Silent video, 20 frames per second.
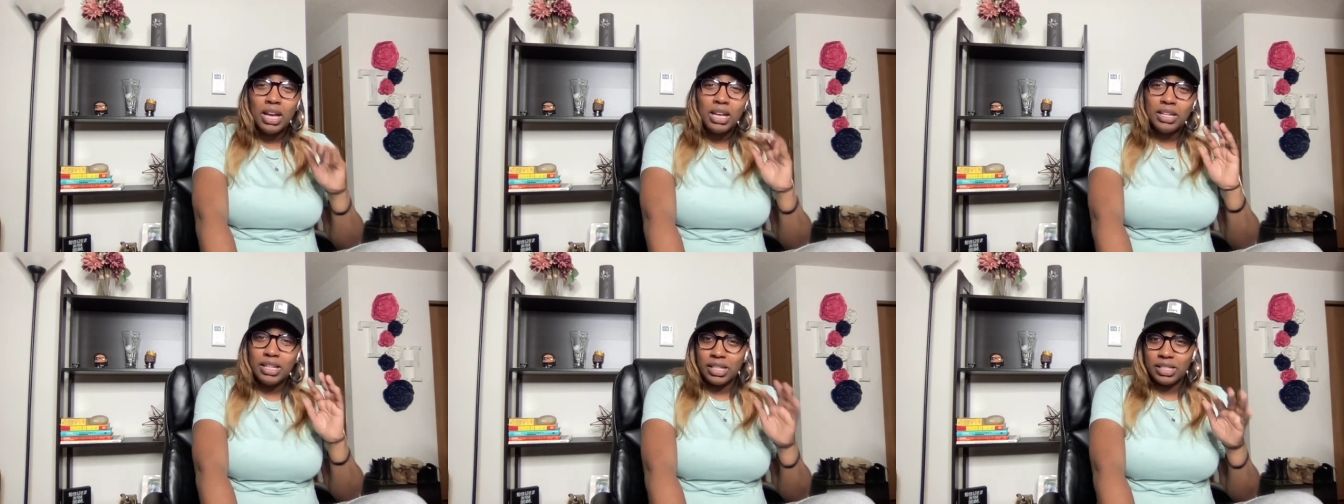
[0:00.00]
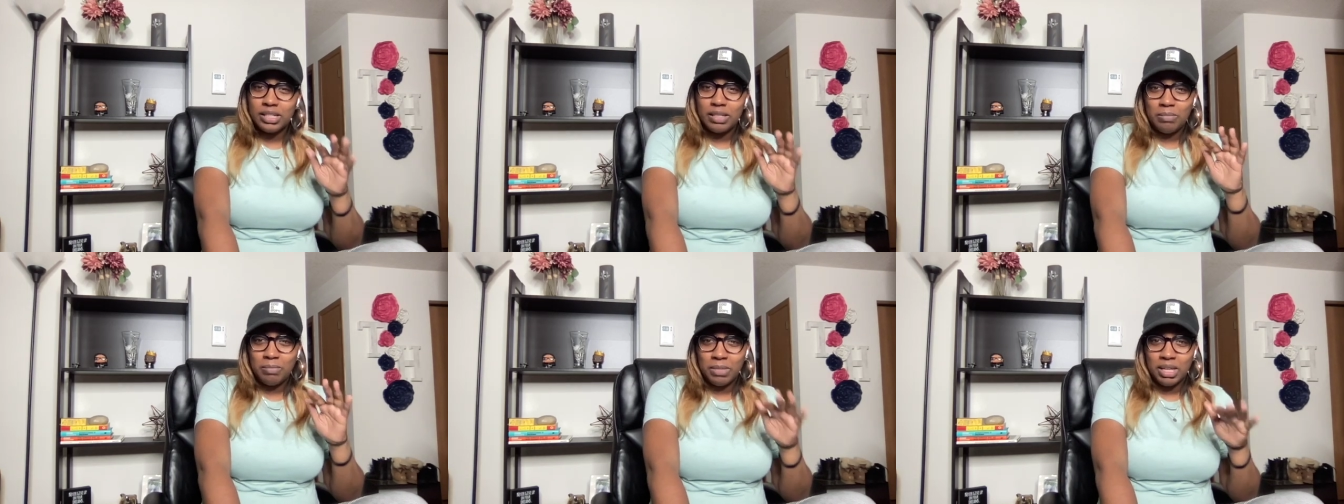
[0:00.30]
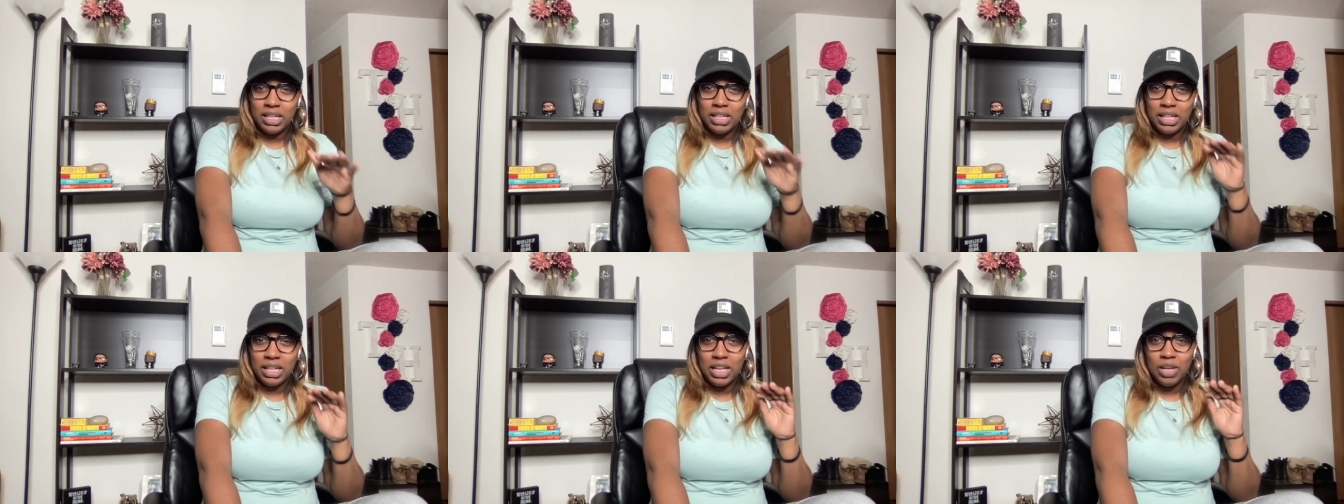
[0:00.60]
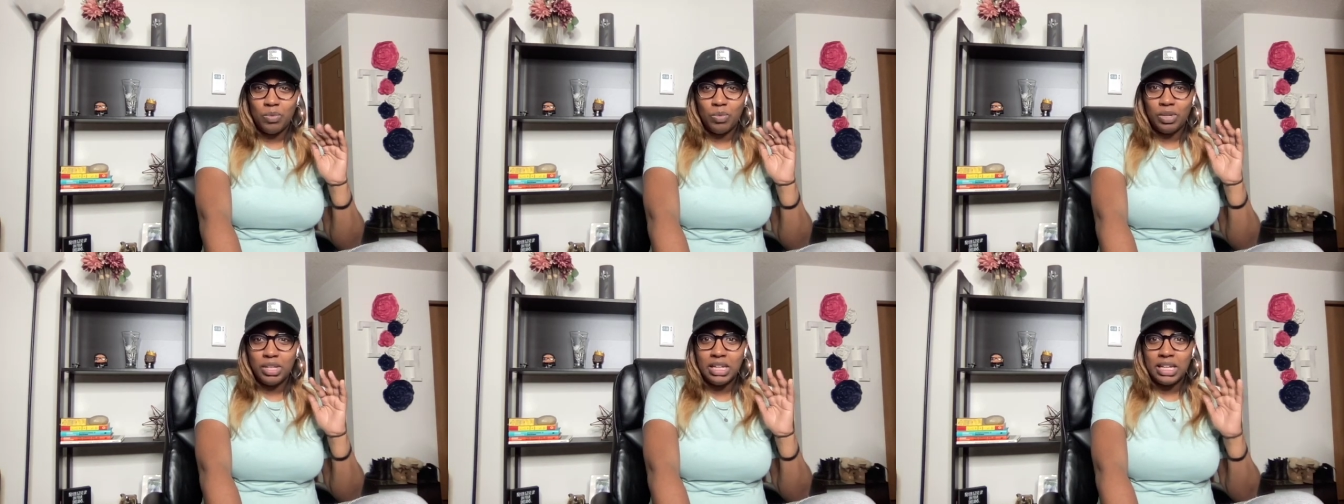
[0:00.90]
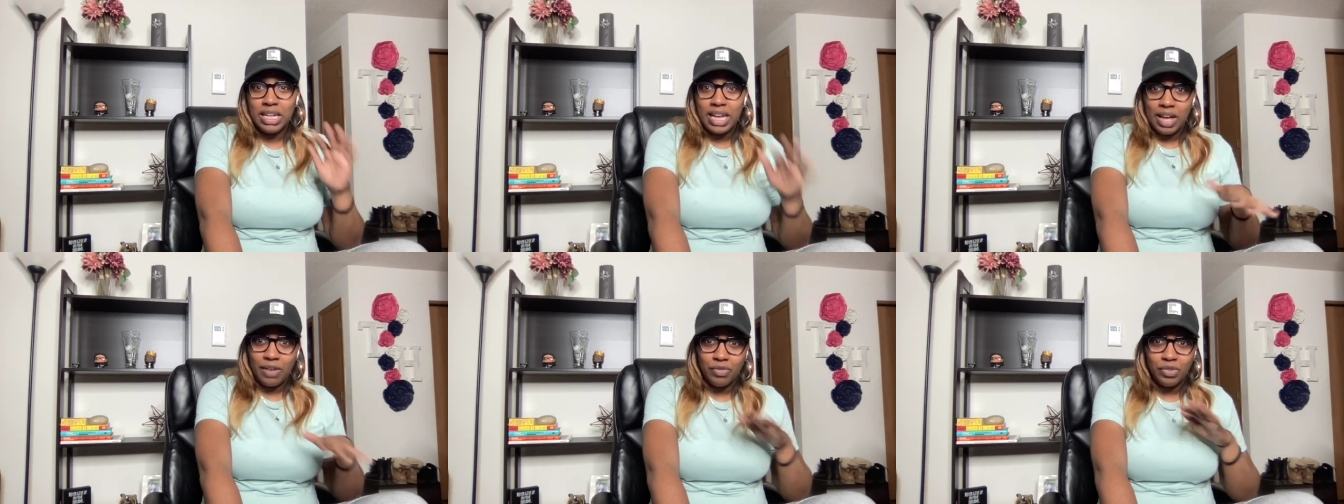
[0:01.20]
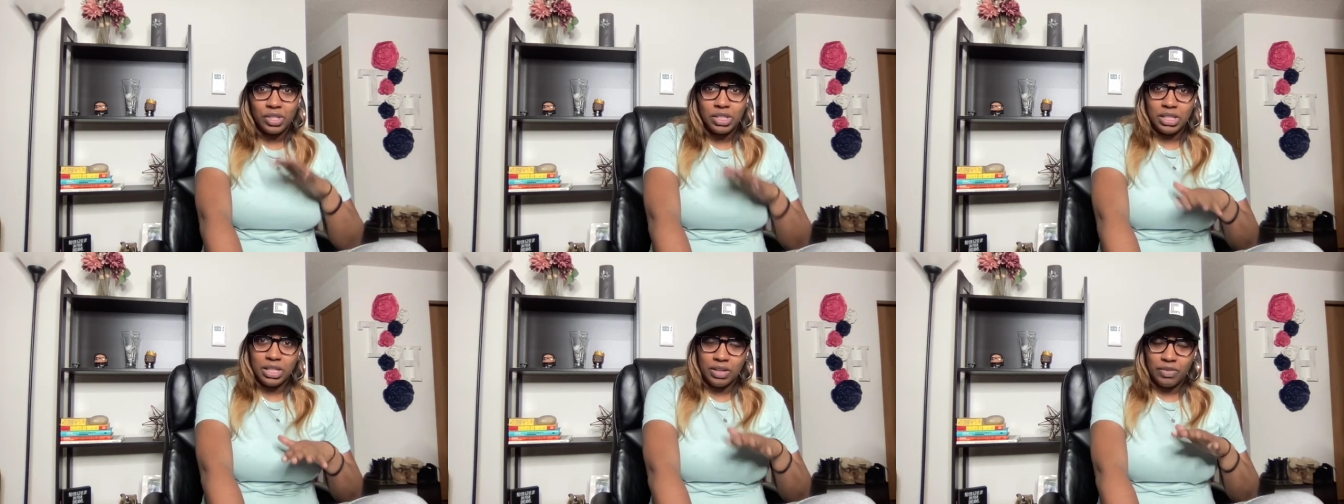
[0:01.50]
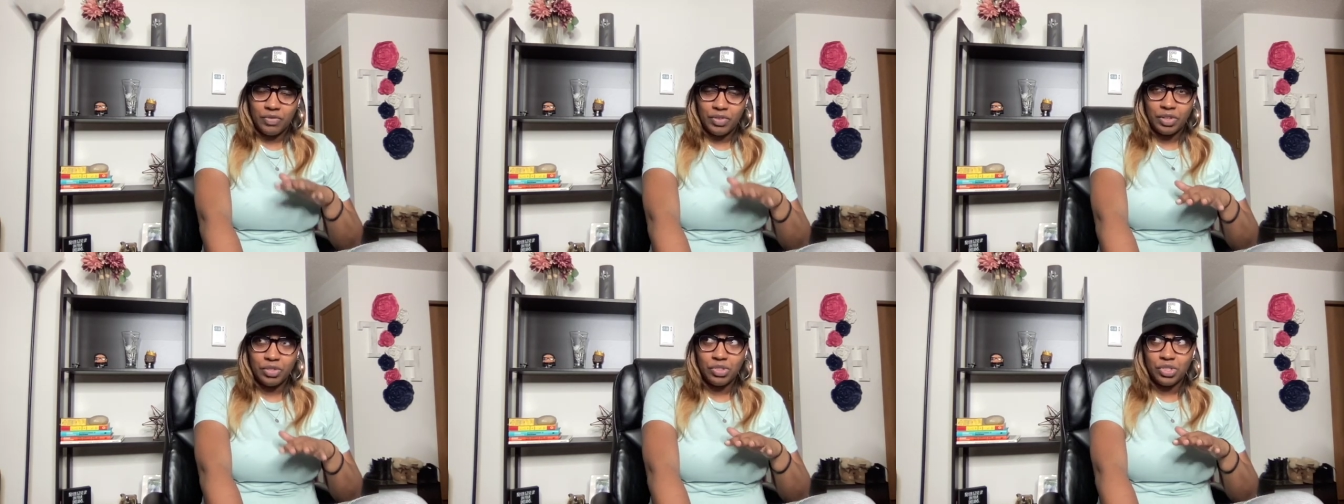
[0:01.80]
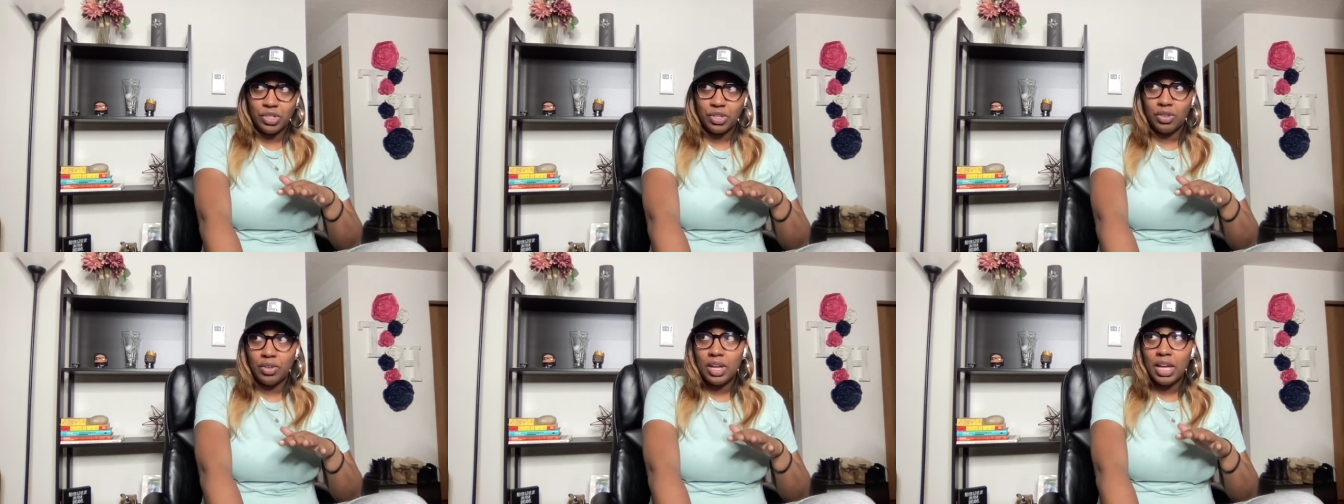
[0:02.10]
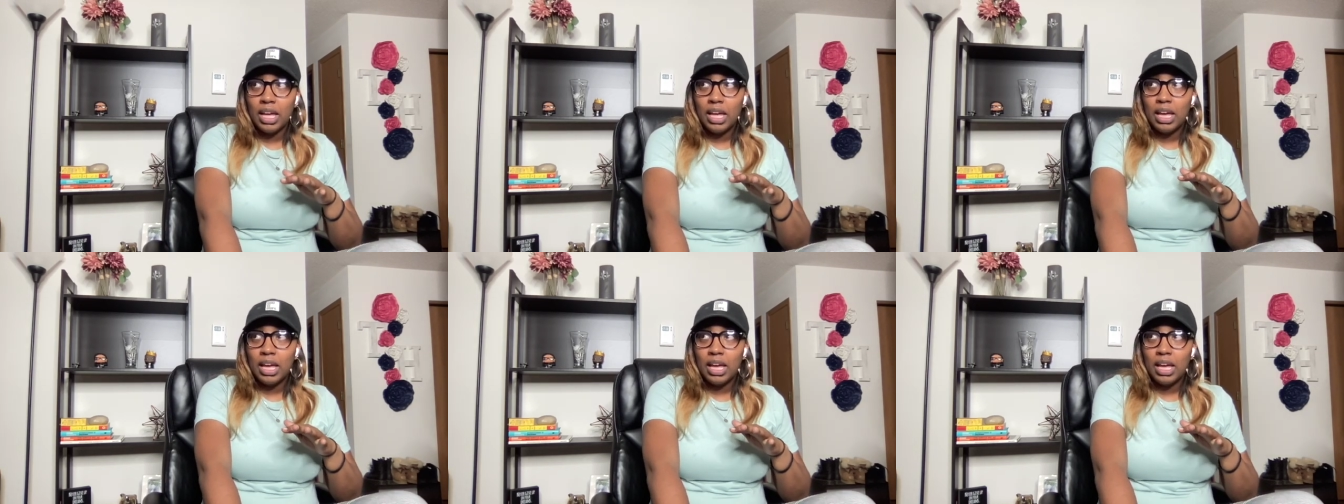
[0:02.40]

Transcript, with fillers: doesn't mean he will never see a future.